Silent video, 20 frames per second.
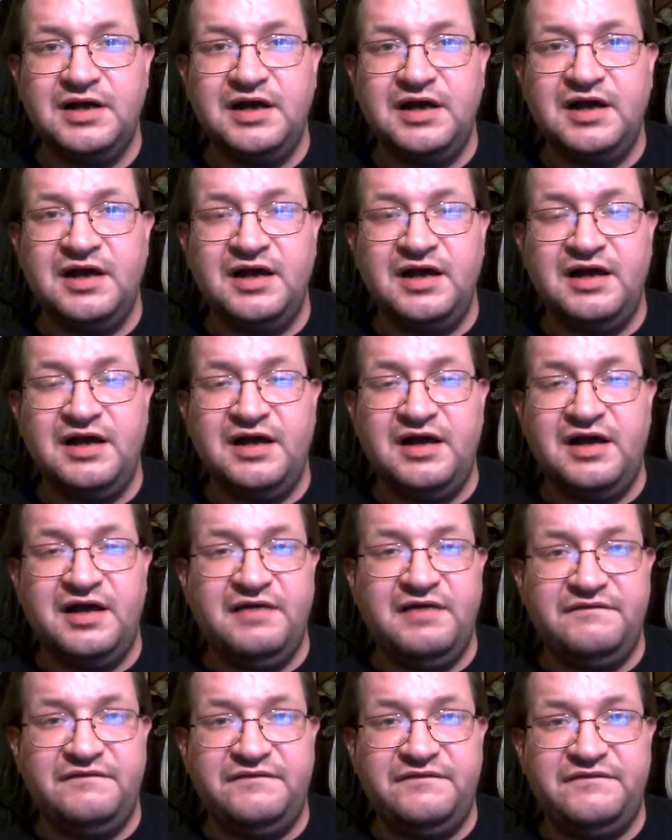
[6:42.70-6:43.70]

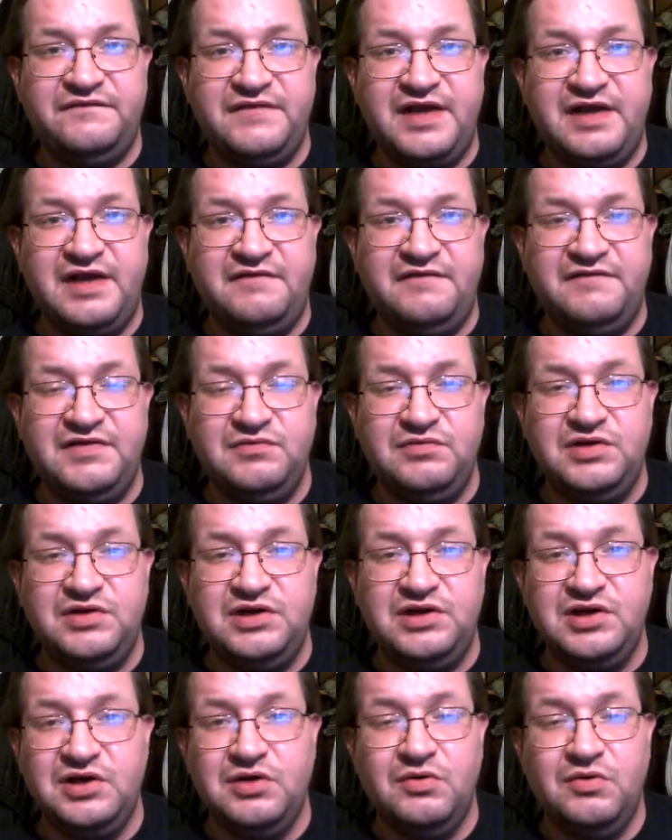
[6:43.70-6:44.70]
Have you
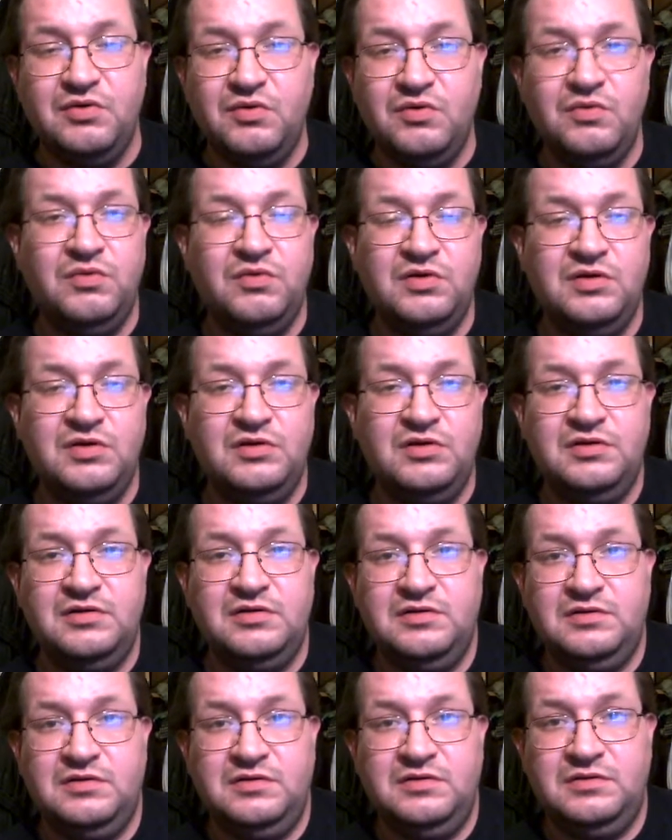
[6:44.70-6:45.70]
no
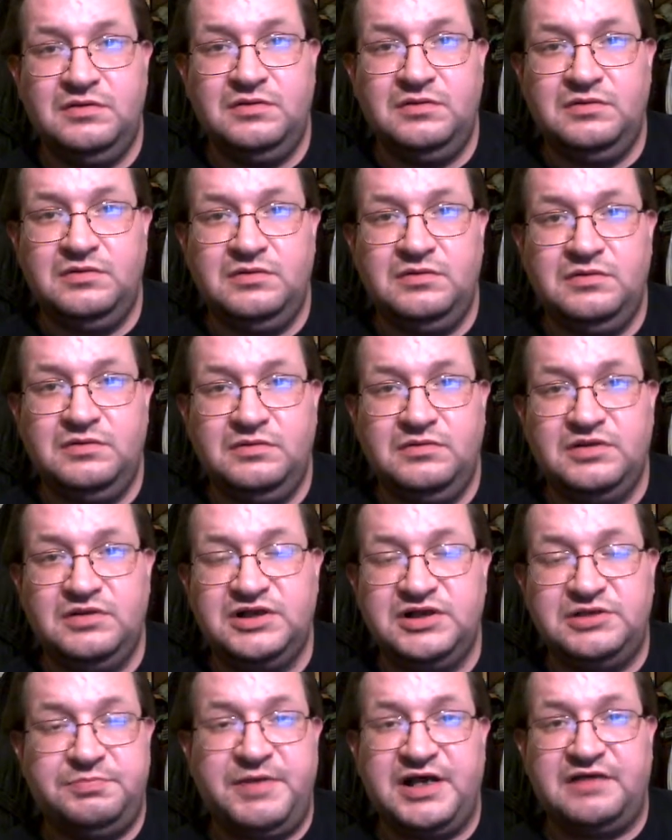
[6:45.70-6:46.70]

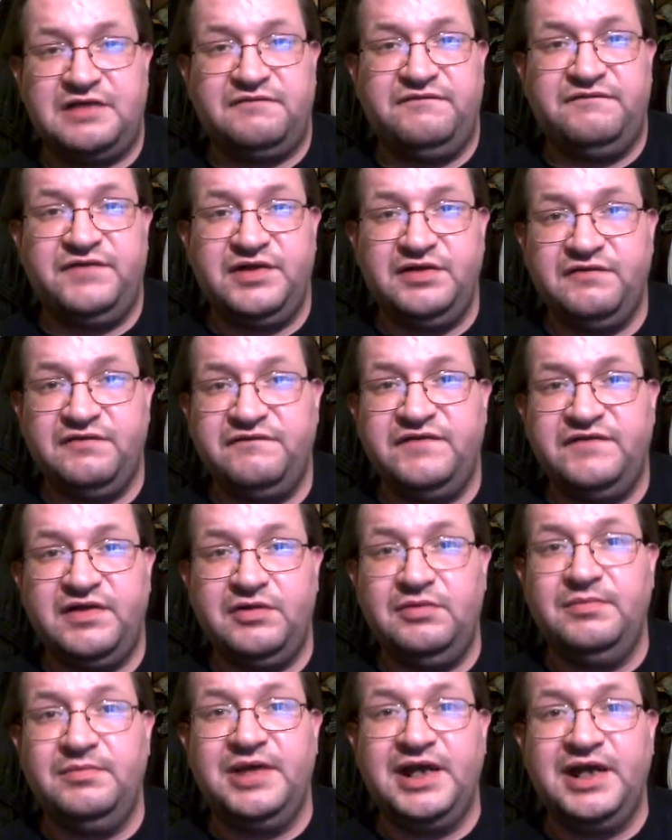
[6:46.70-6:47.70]
respect for your
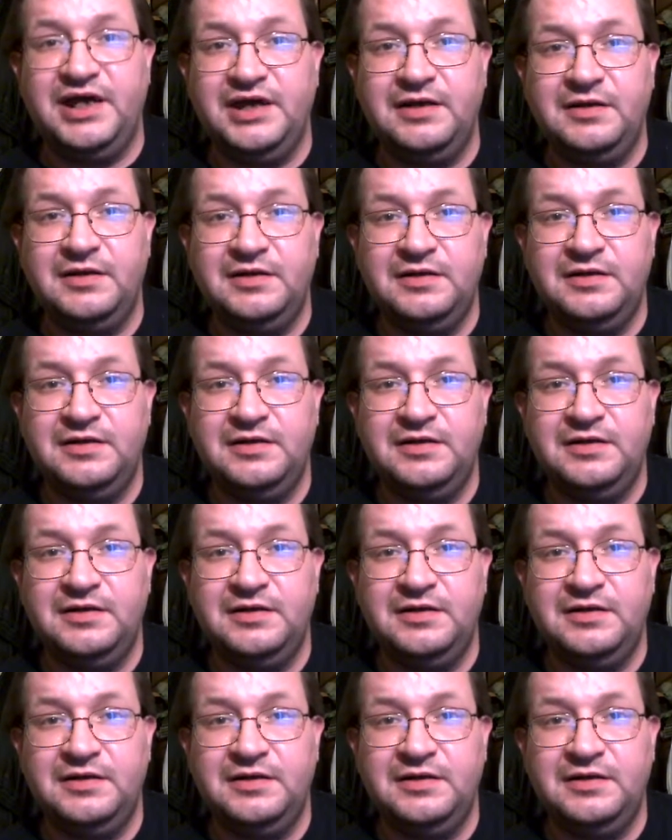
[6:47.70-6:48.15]
fellow man?